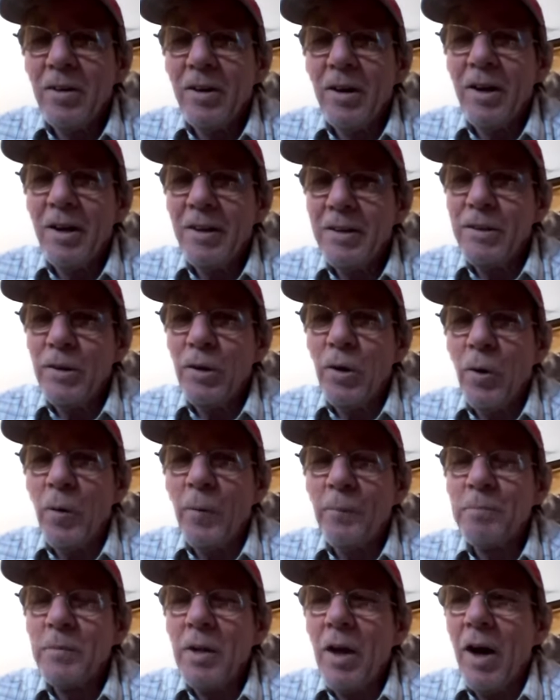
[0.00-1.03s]
Uh, you
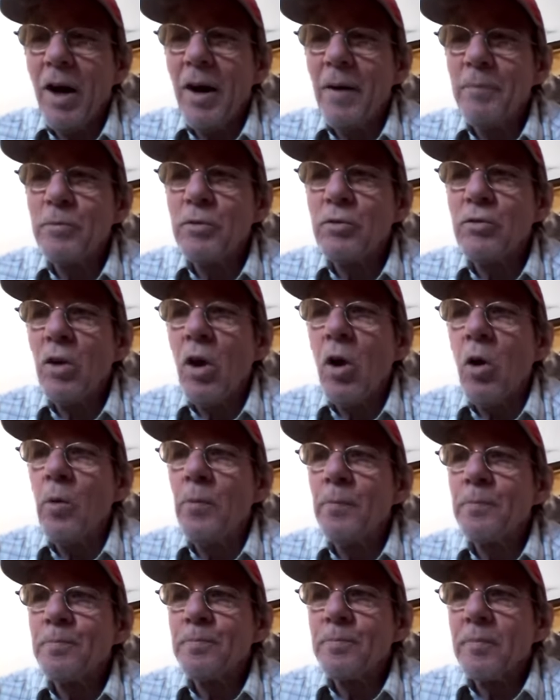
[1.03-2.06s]
know, um,
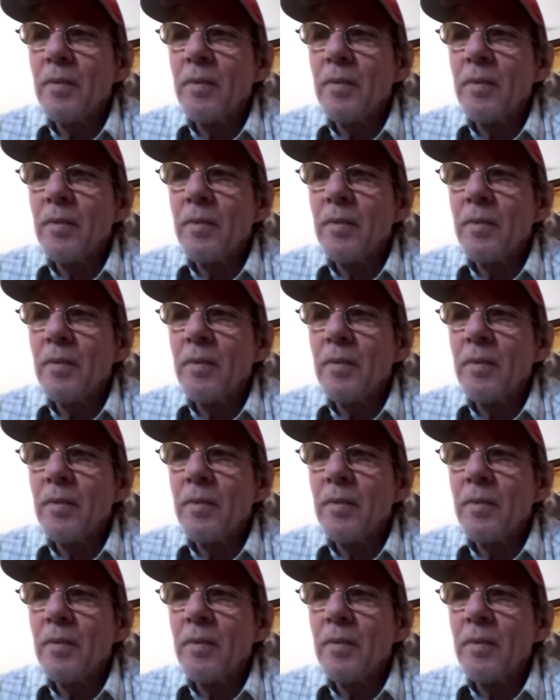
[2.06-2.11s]
so